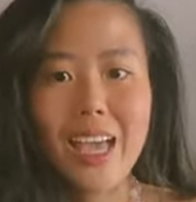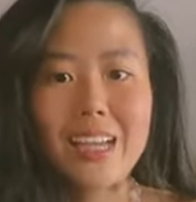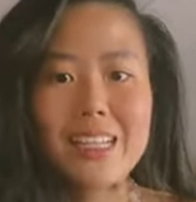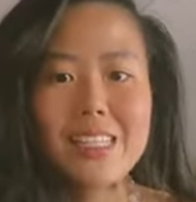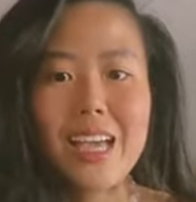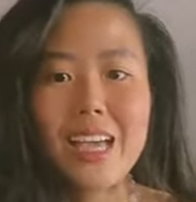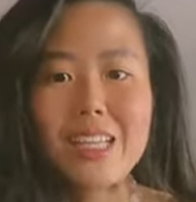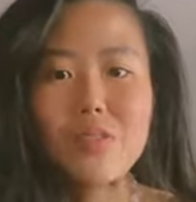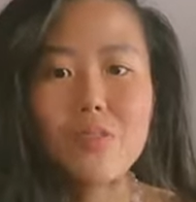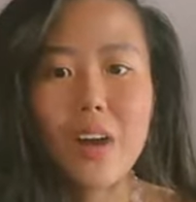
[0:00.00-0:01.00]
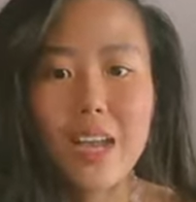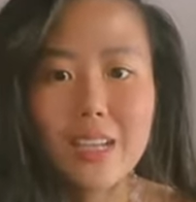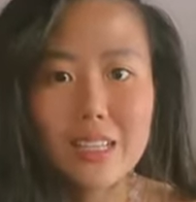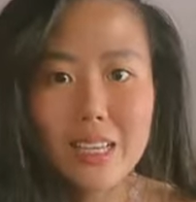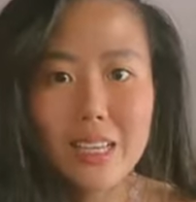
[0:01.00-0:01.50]
And he's like, it's
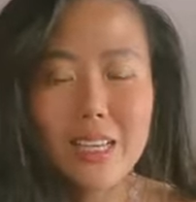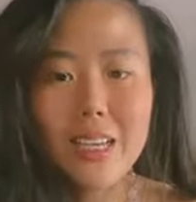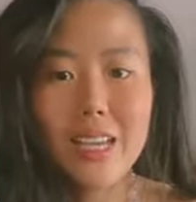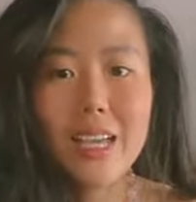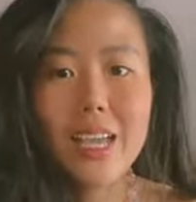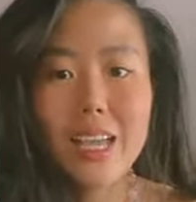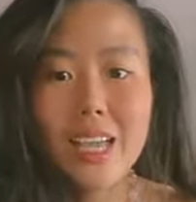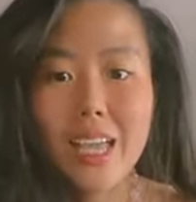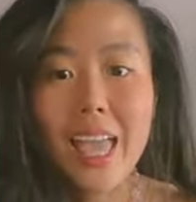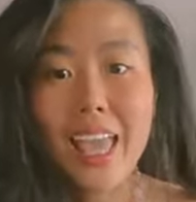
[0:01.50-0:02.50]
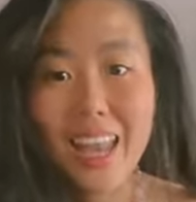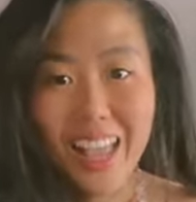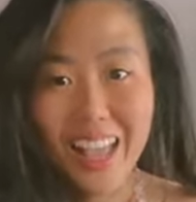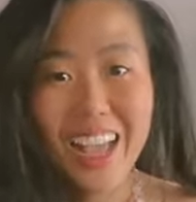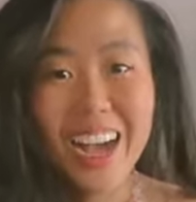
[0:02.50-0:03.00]
finally hitting.